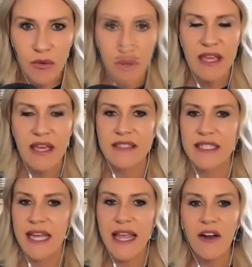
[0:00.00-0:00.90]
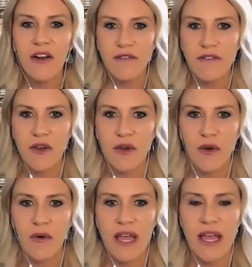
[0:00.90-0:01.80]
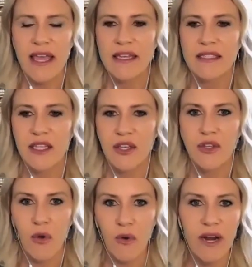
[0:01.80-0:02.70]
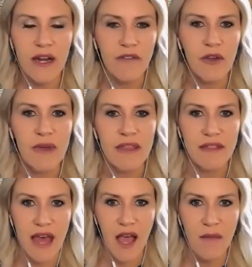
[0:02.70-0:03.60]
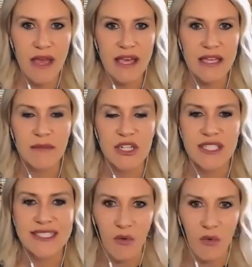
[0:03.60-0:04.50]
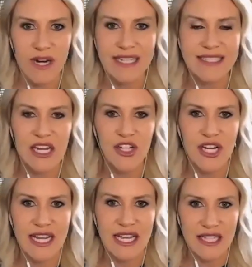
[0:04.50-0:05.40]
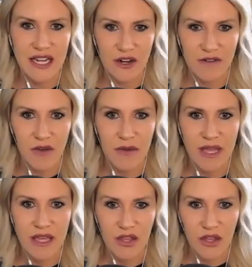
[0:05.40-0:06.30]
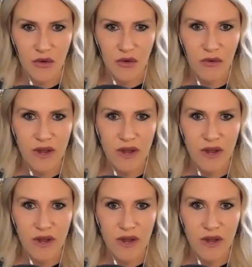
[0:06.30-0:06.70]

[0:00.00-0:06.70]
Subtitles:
Because an interview is you're interviewing them as much as the organization is interviewing you.